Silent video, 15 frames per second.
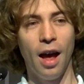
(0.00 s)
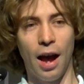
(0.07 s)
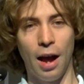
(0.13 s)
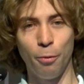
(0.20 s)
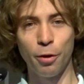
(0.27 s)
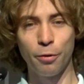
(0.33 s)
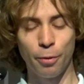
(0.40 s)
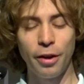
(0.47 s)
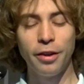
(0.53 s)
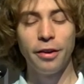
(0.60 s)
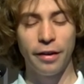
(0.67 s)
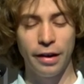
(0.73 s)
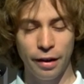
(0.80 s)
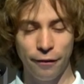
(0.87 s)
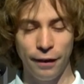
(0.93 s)
I would
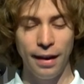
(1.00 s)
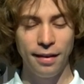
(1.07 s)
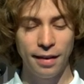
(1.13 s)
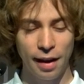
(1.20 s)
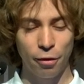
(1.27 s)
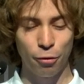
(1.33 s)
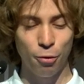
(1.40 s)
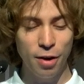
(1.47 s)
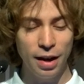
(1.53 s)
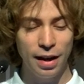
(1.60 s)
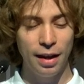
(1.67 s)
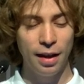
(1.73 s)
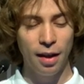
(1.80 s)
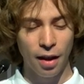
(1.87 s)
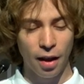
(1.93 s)
wonder if Intel
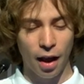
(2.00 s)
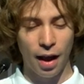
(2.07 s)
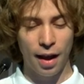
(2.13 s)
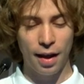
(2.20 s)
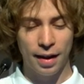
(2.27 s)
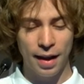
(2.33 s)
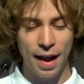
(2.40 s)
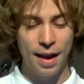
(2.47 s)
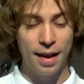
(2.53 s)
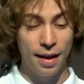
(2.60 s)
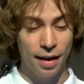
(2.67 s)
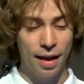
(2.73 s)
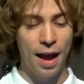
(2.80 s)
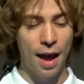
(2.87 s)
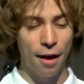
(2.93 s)
really
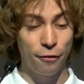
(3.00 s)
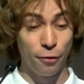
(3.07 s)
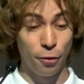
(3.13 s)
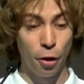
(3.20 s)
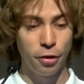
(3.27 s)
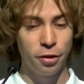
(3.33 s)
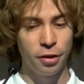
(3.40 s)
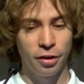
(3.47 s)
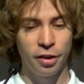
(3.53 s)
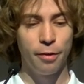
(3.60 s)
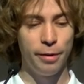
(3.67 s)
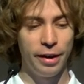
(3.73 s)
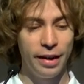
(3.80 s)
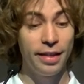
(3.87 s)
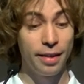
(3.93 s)
can have
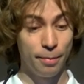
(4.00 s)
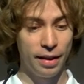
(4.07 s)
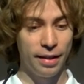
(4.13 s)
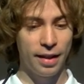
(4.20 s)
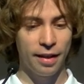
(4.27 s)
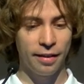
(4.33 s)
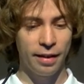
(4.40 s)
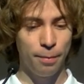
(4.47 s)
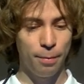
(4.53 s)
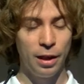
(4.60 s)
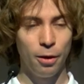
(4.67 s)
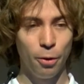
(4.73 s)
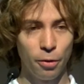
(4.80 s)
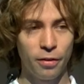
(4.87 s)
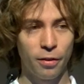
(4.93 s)
non-determinism in their
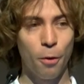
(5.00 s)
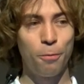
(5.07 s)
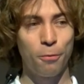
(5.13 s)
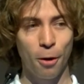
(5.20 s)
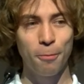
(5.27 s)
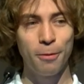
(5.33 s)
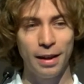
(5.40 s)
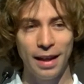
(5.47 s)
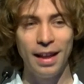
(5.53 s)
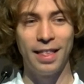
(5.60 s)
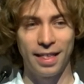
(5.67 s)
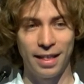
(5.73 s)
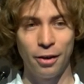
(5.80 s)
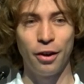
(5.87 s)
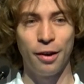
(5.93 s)
CPUs. So probably
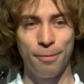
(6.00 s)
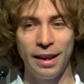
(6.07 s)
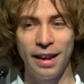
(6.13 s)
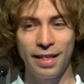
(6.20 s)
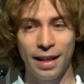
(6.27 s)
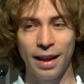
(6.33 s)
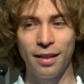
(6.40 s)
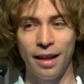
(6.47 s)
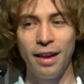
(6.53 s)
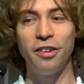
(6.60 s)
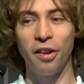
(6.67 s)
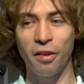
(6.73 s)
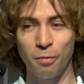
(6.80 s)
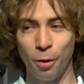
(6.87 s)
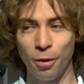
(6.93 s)
it's deterministic. They
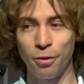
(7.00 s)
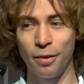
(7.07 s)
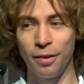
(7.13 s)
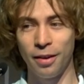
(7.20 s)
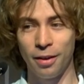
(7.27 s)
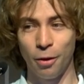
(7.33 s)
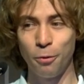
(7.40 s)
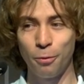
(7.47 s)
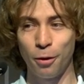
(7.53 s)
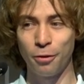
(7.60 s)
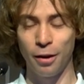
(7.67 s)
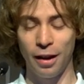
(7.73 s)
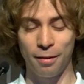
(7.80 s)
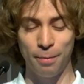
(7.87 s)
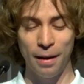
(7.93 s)
just don't want
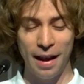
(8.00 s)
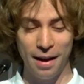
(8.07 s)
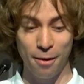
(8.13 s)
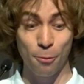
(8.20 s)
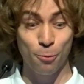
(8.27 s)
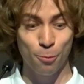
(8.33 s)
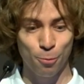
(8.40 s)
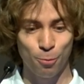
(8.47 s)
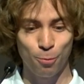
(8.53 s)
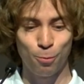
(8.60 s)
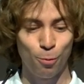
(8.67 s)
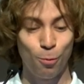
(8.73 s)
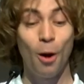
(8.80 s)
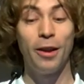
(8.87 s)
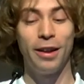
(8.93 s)
to explain
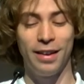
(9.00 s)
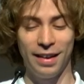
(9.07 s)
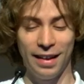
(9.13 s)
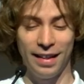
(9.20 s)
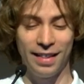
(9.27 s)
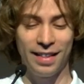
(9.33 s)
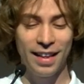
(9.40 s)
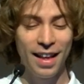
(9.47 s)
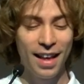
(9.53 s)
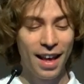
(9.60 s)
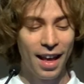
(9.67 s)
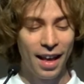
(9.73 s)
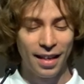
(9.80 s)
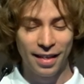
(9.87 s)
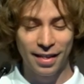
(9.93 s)
what it is.
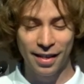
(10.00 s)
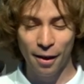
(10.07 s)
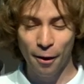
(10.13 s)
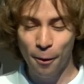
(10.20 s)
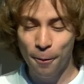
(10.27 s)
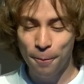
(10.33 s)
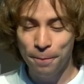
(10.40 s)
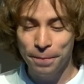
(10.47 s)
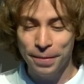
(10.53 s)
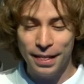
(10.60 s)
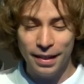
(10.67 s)
So.